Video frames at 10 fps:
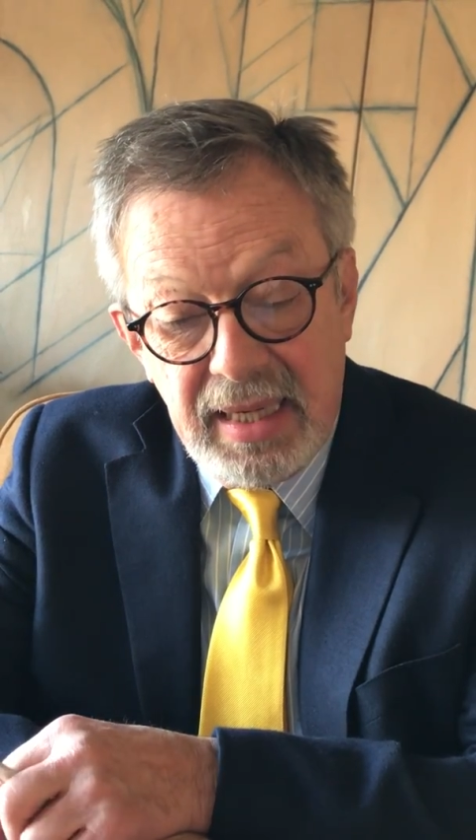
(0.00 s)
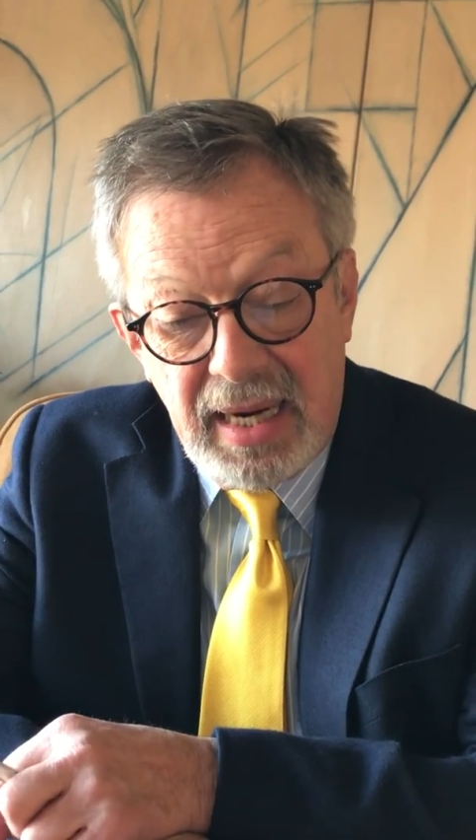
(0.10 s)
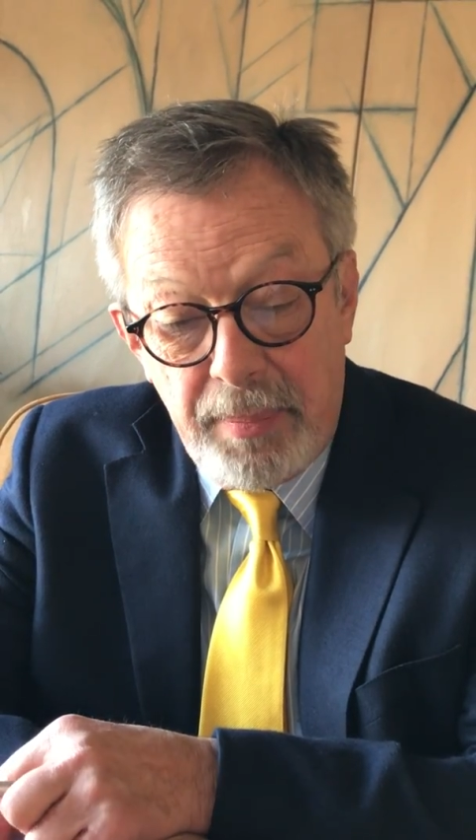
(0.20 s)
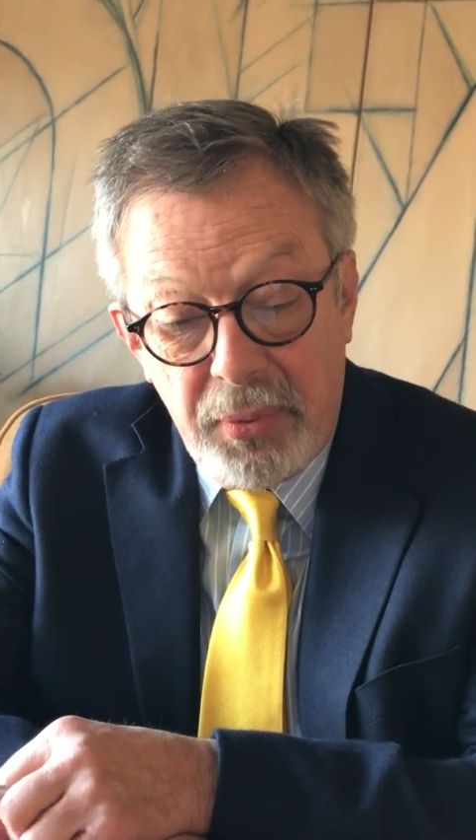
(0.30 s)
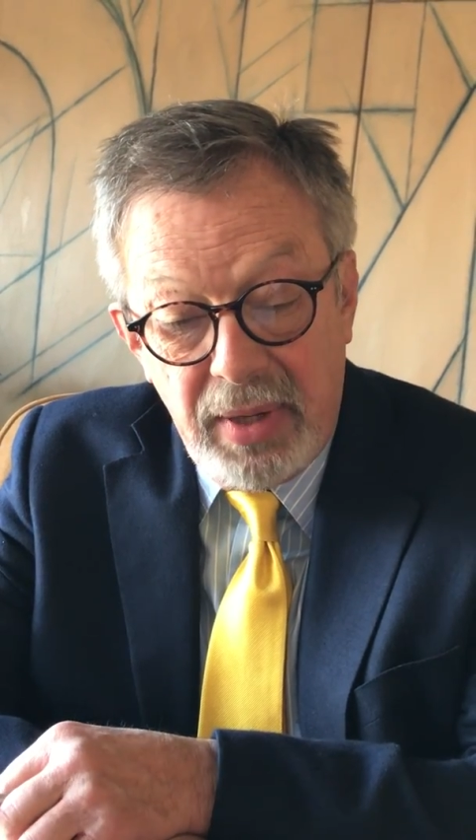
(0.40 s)
it
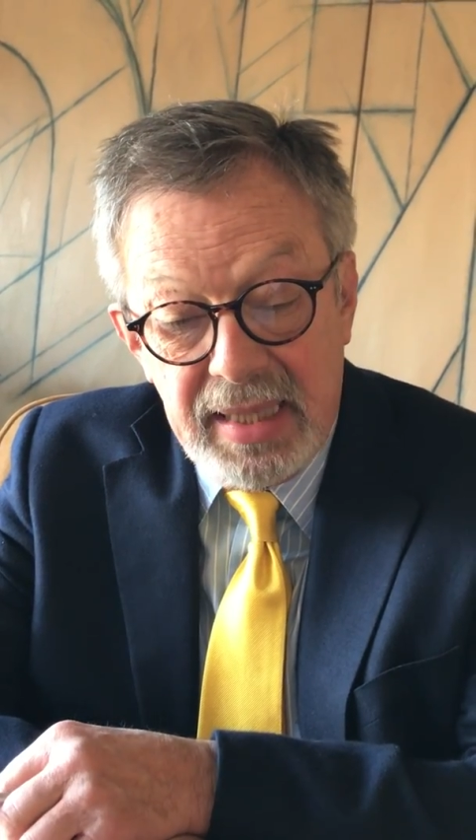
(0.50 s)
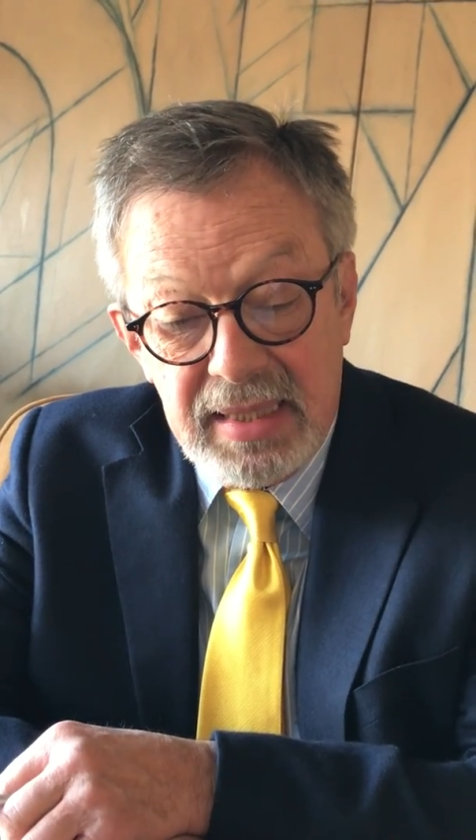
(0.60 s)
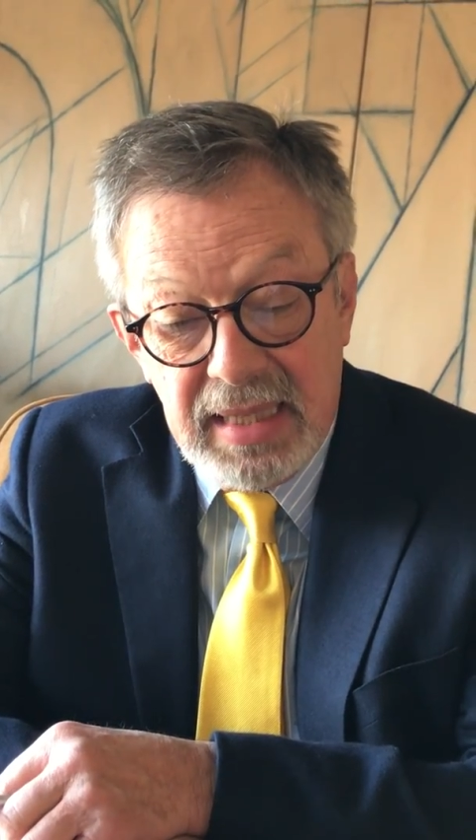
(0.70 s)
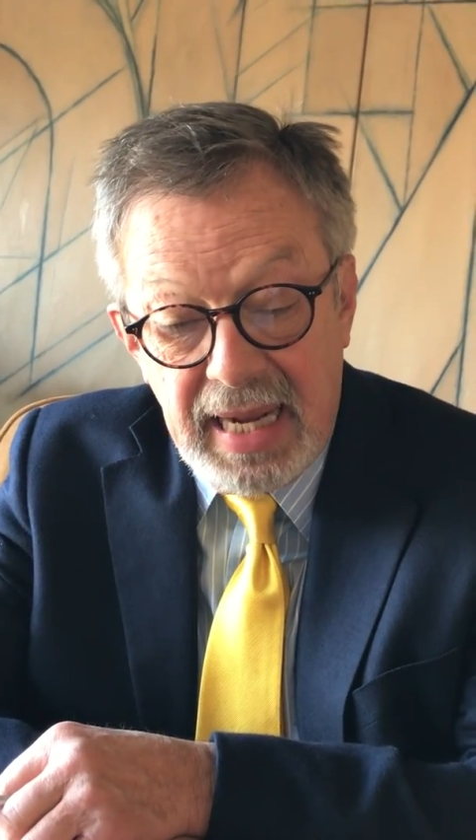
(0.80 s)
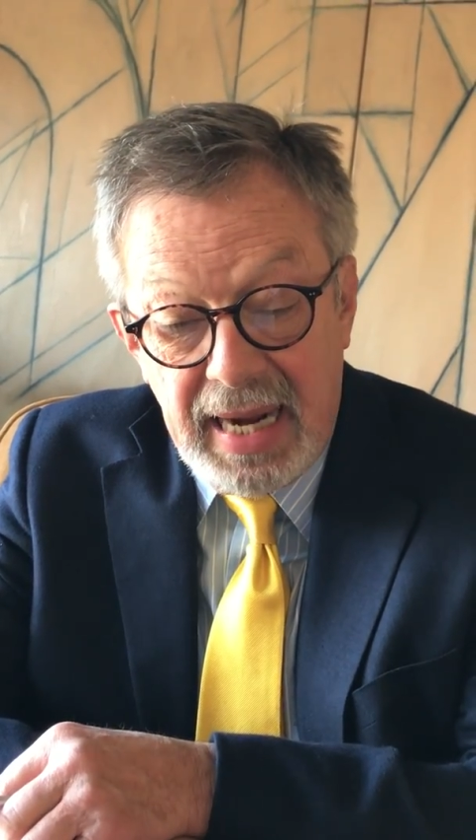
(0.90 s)

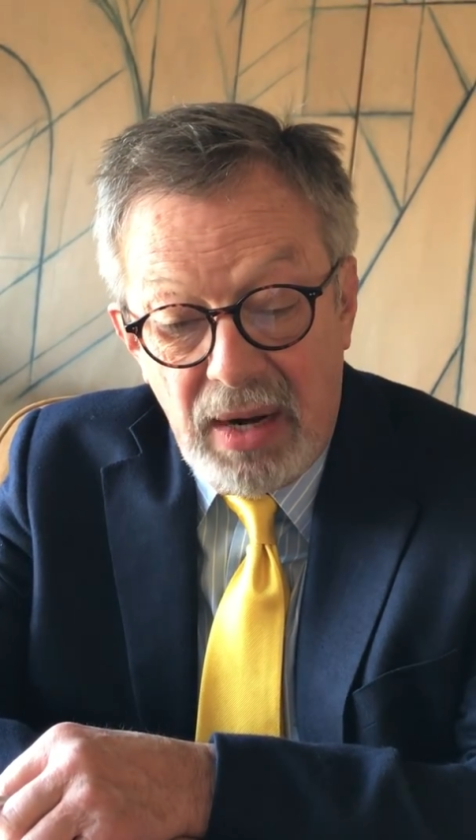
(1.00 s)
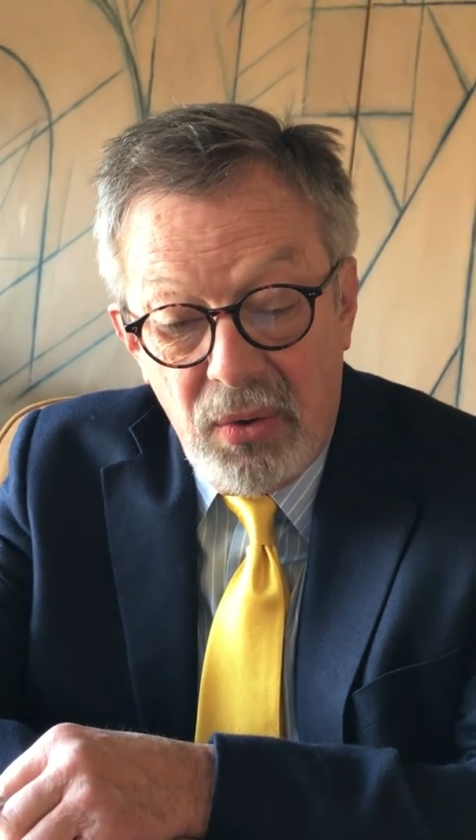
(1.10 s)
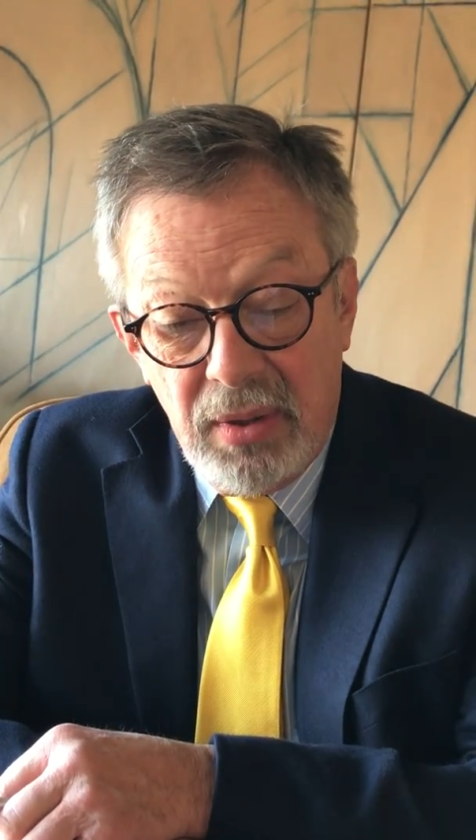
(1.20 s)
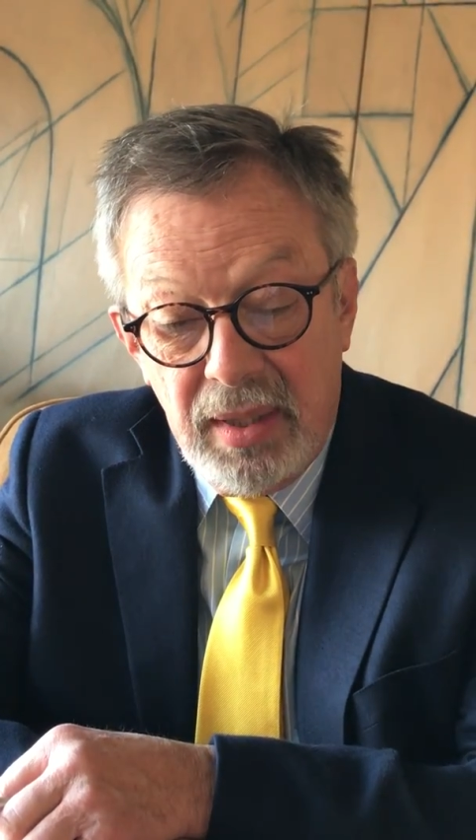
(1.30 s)
operates now,